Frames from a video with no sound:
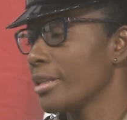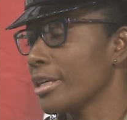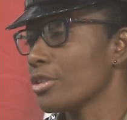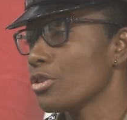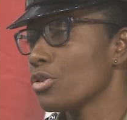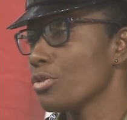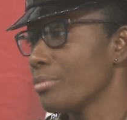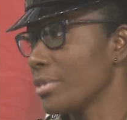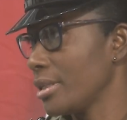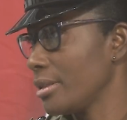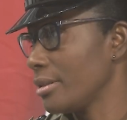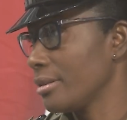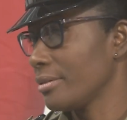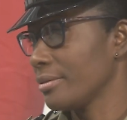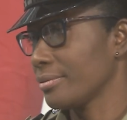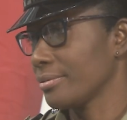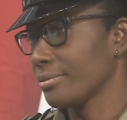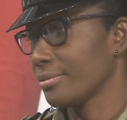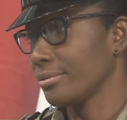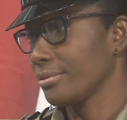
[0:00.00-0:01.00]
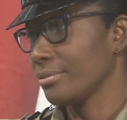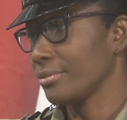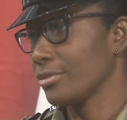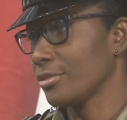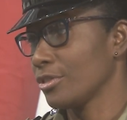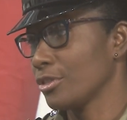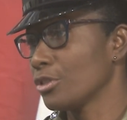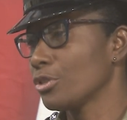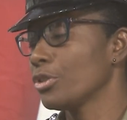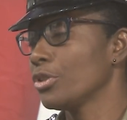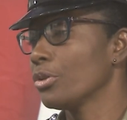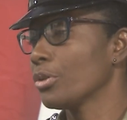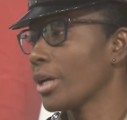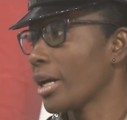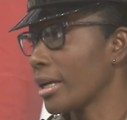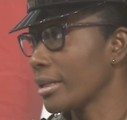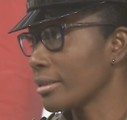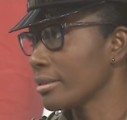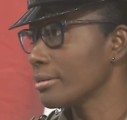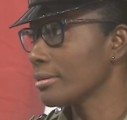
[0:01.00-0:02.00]
that you made. Yeah. So you
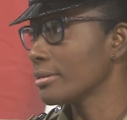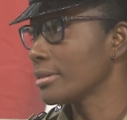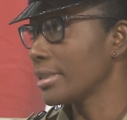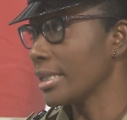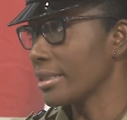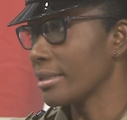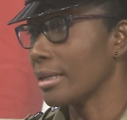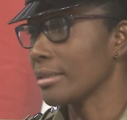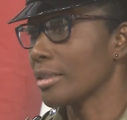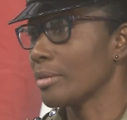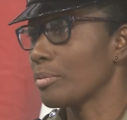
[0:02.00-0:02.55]
can take